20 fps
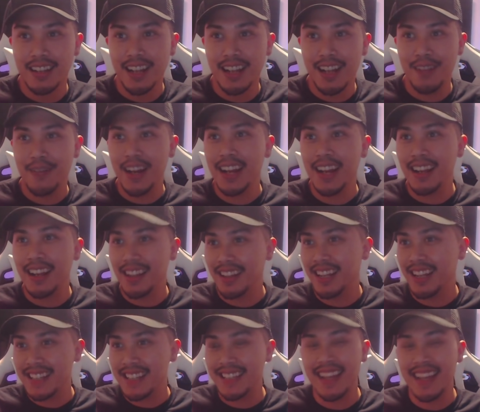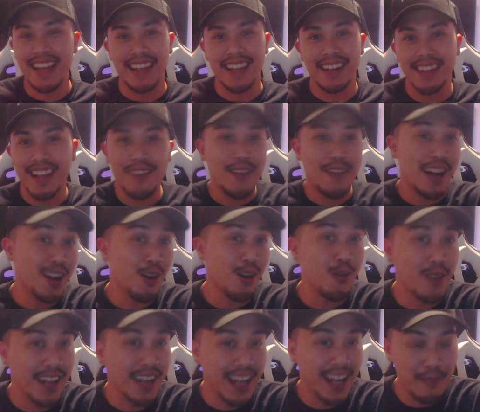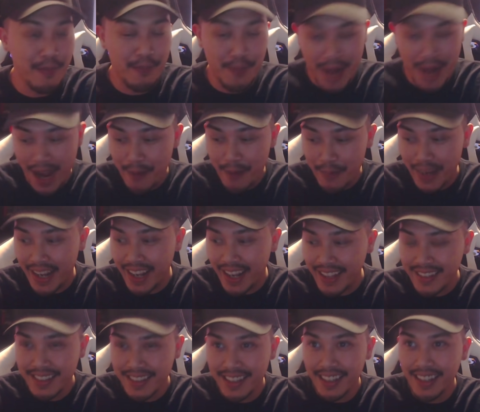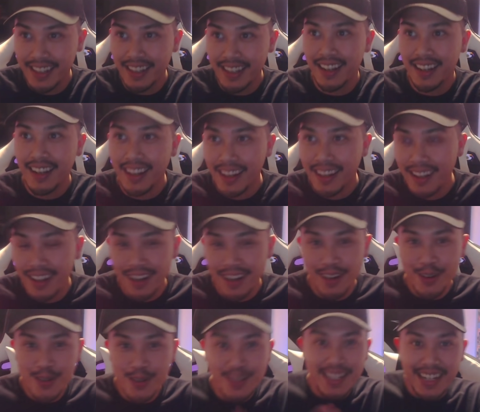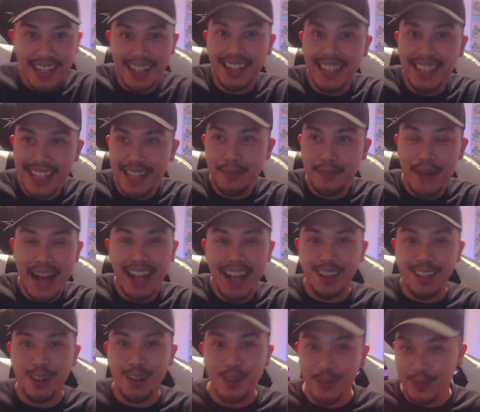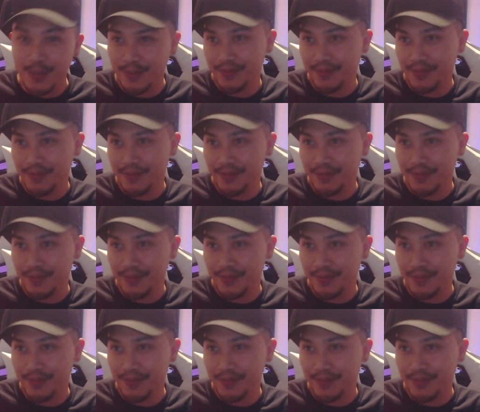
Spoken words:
If I go work at Popeye, who's gonna clean the bathroom?